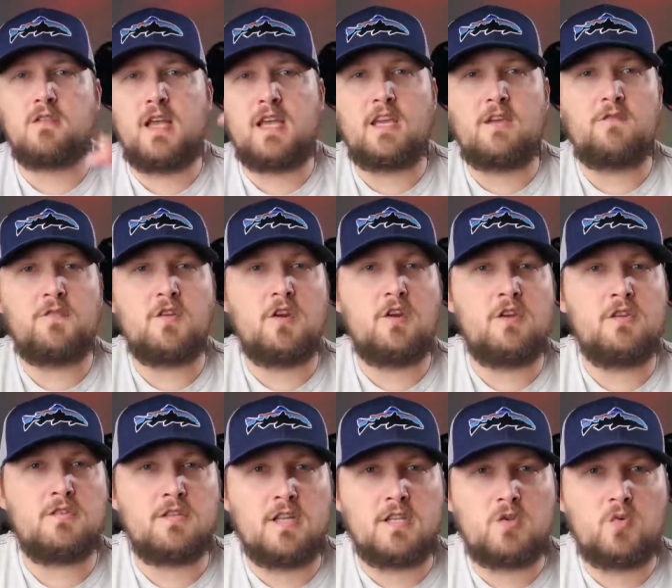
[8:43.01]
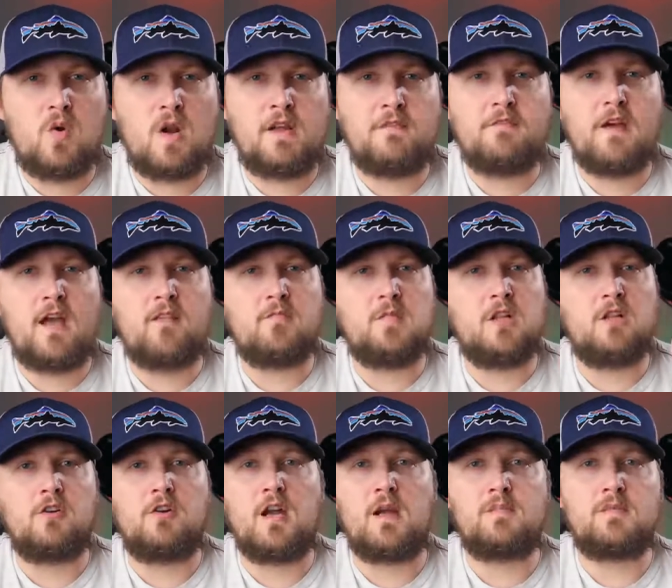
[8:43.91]
Like if you're using a 25
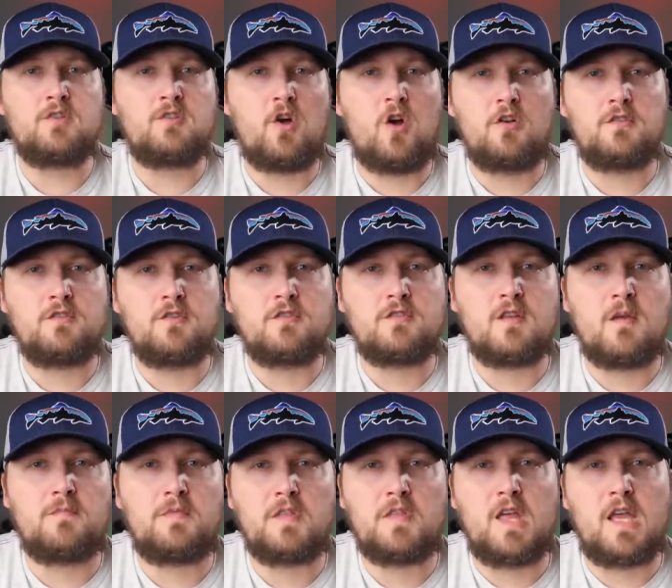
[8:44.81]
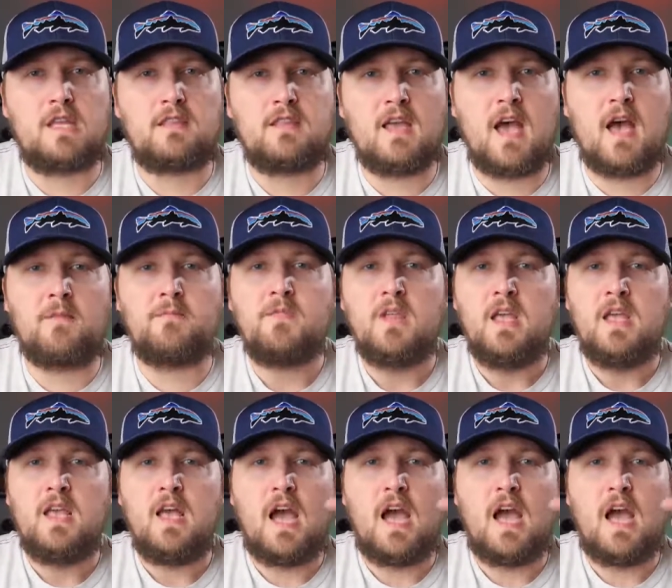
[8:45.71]
milligram salt or something like that,